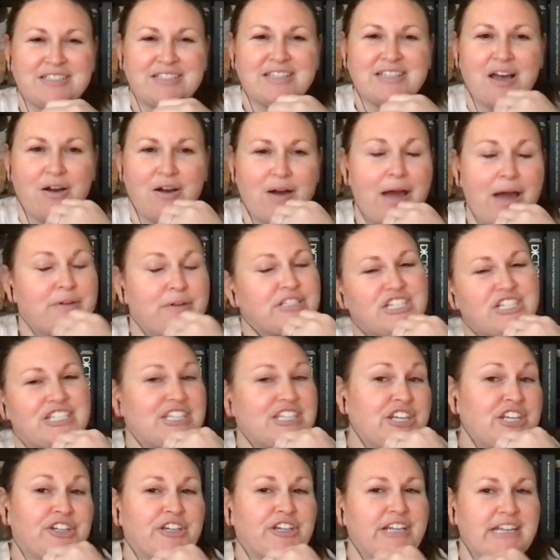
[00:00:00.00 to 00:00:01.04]
So I was just
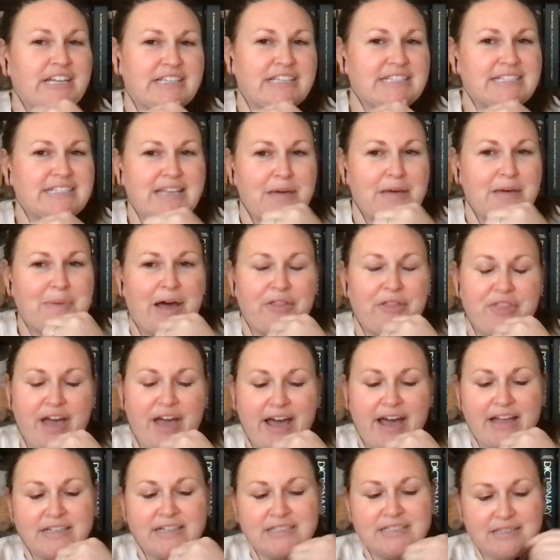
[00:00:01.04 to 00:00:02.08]
curious about
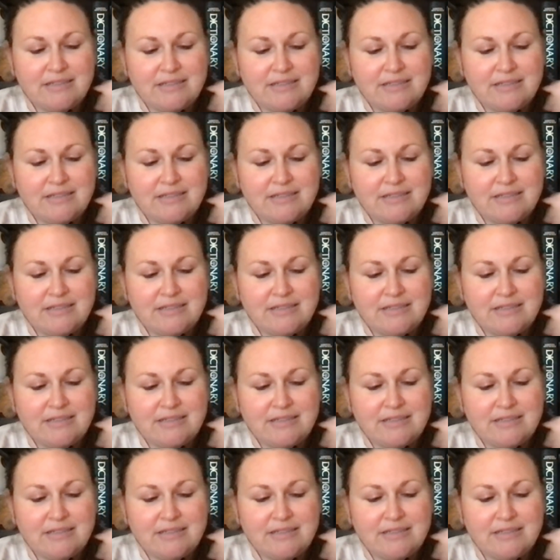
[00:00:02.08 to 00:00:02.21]
that.